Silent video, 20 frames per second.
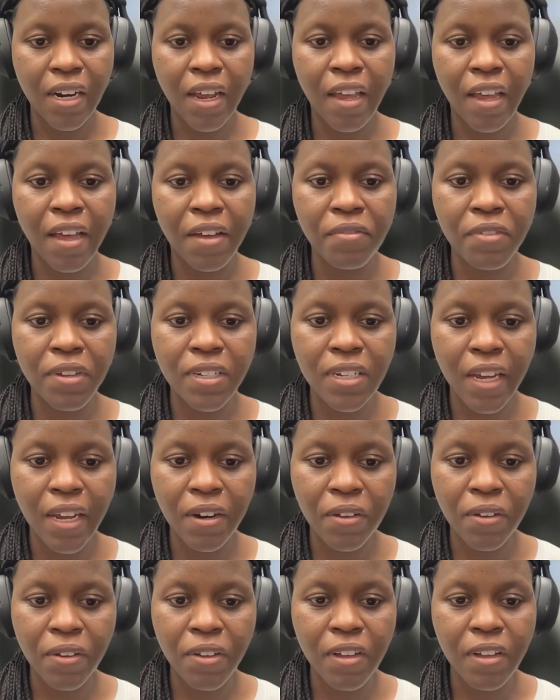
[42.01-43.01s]
And I have a
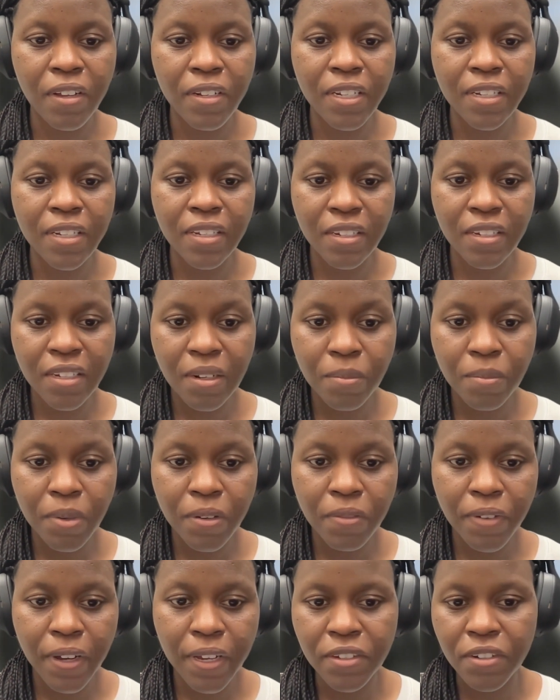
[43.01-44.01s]
title called assistant
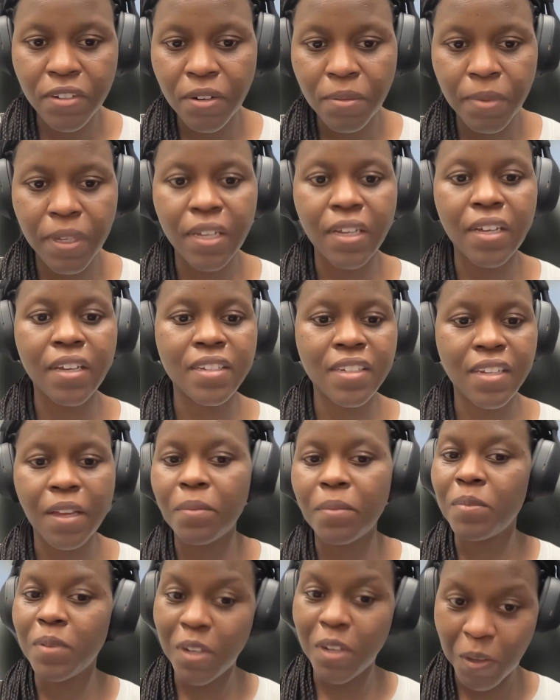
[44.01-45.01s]
professor because
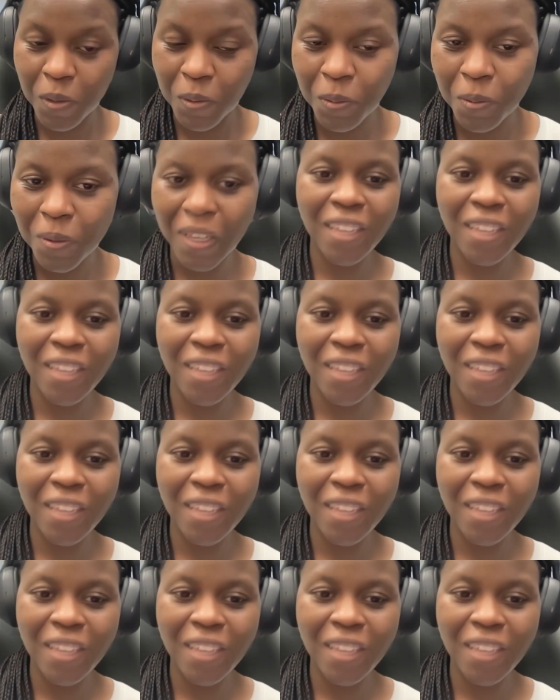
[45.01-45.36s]
I'm new,